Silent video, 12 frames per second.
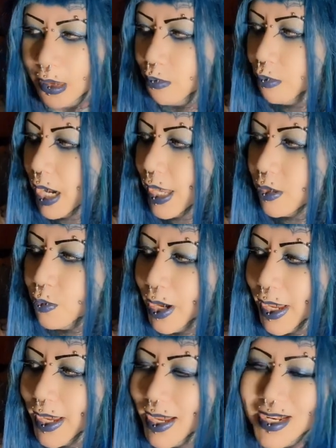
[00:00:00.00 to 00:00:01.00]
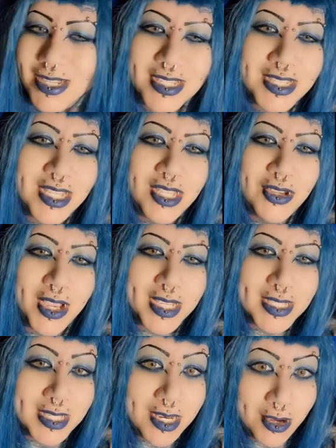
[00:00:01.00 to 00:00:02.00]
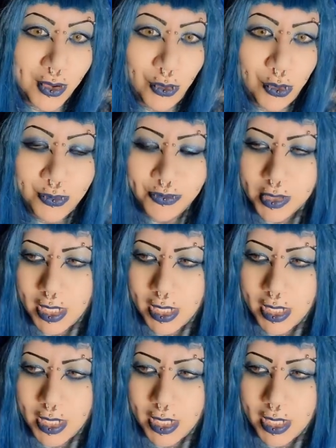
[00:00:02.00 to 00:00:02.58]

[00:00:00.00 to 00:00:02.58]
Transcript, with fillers: And by the way, just so you guys know,